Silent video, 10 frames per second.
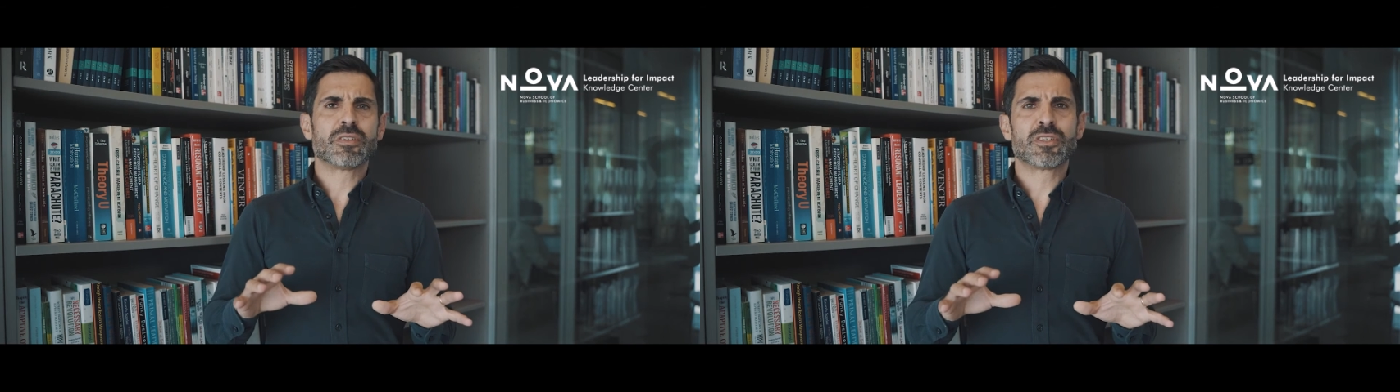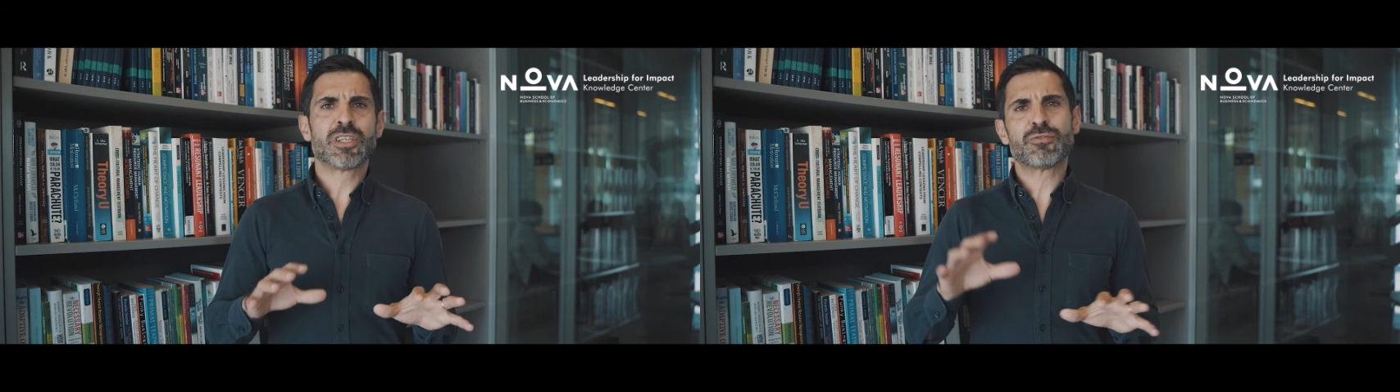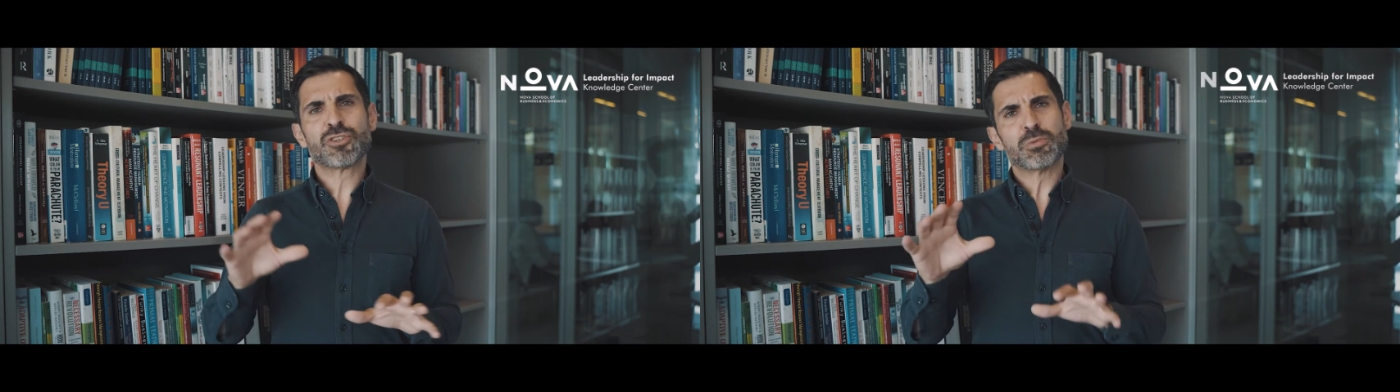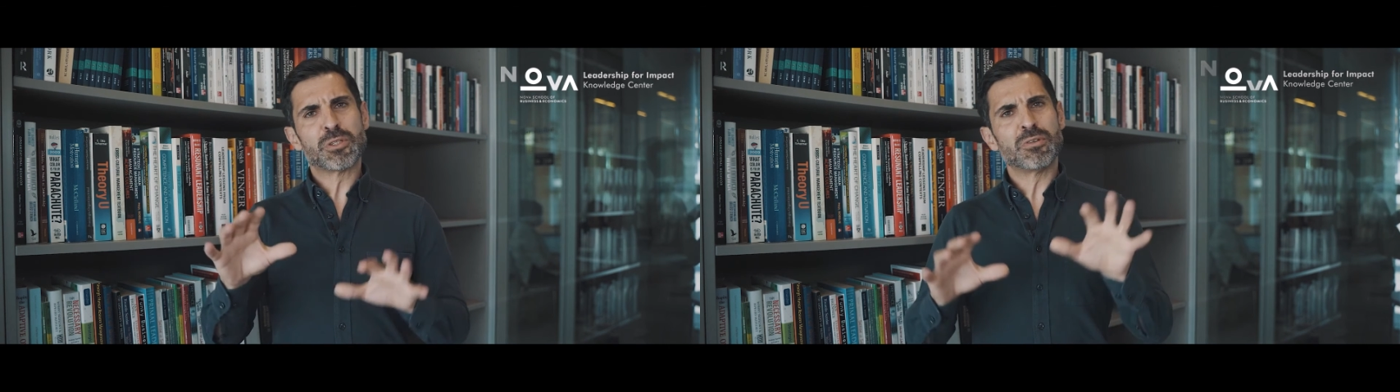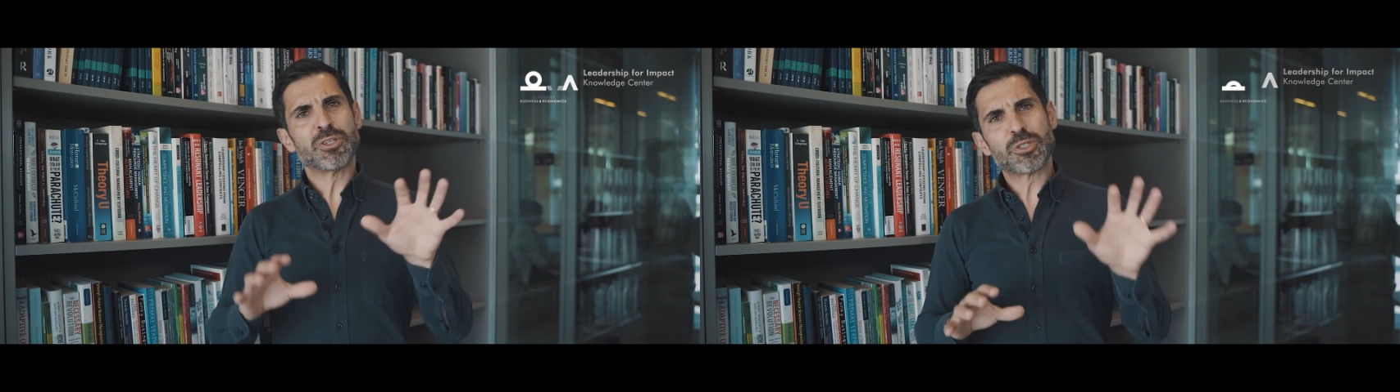the difference
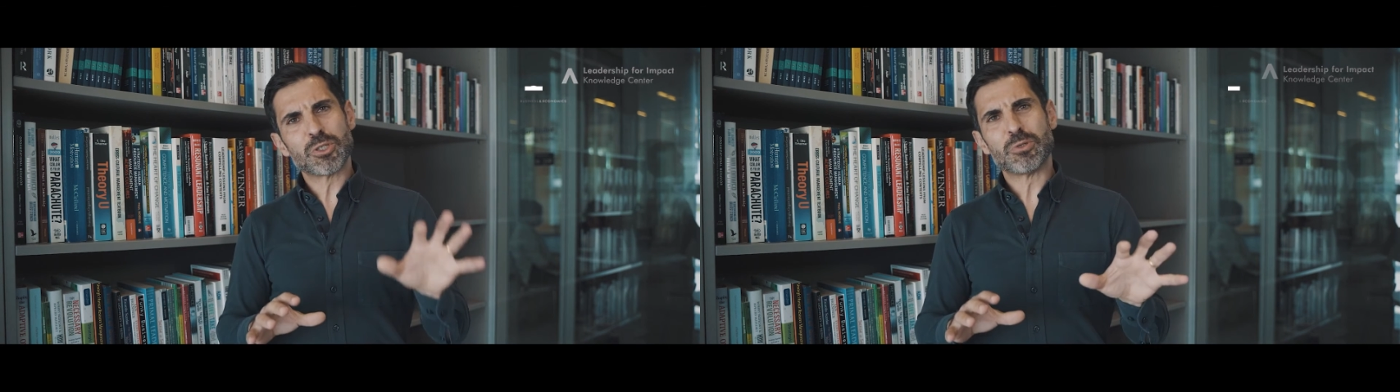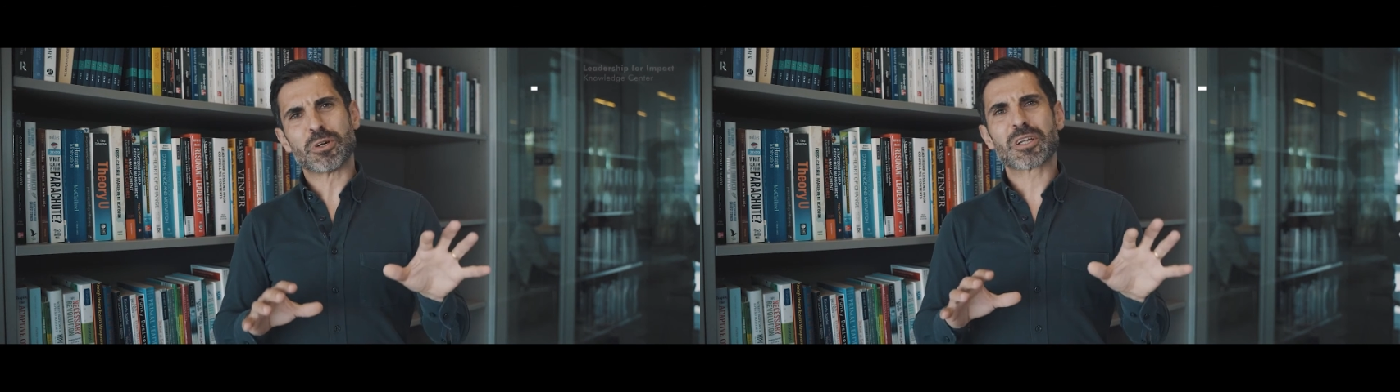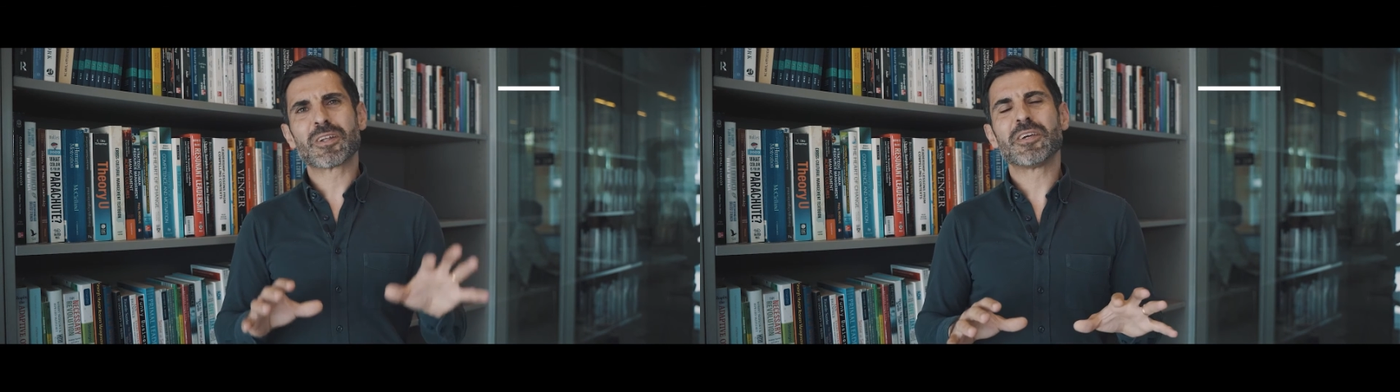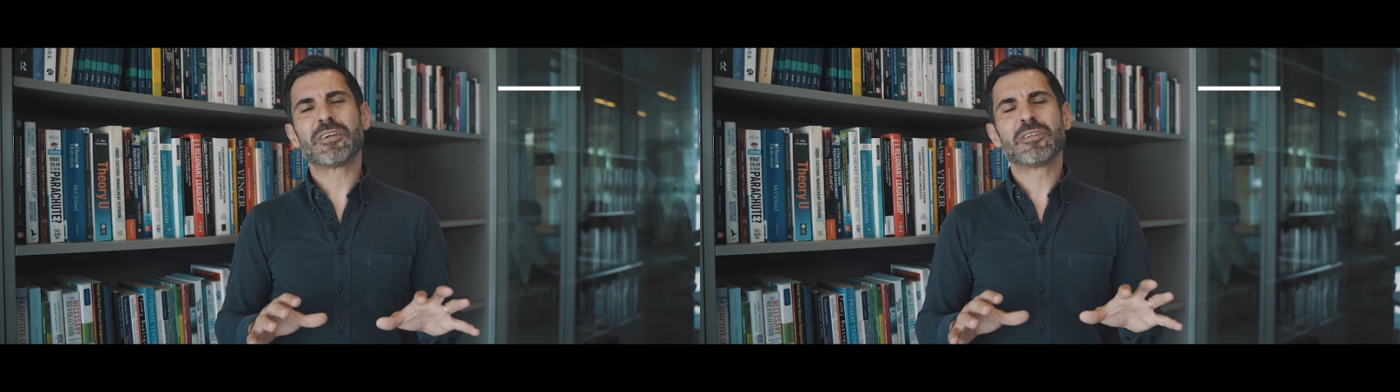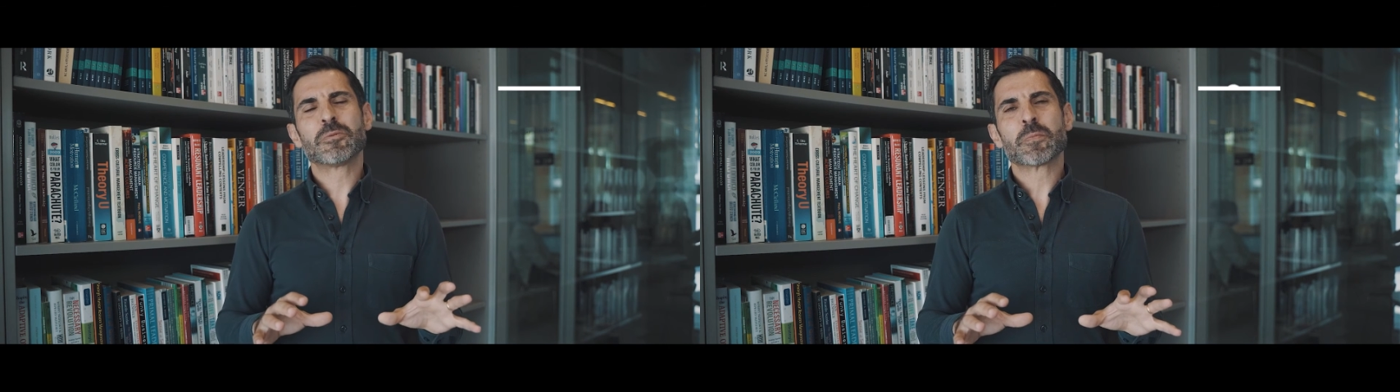between the two are
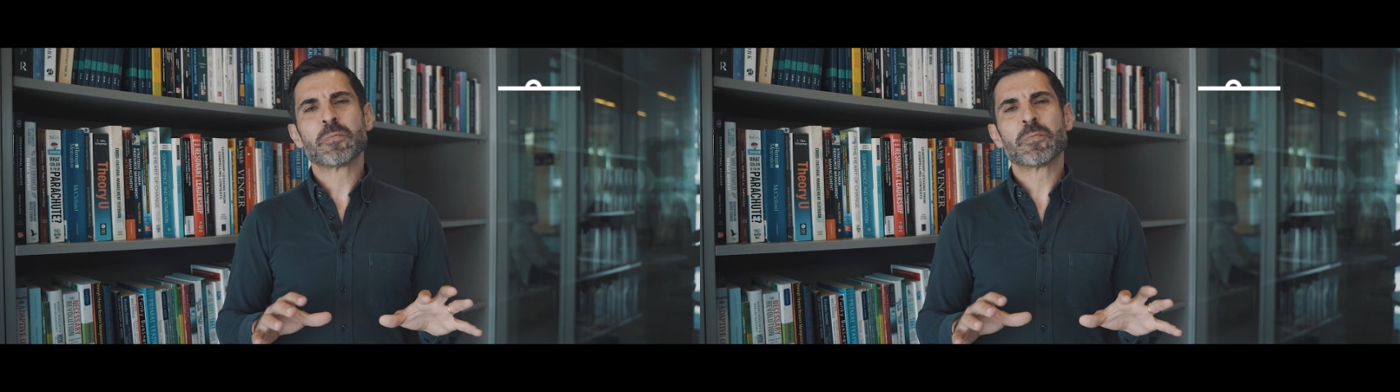clear,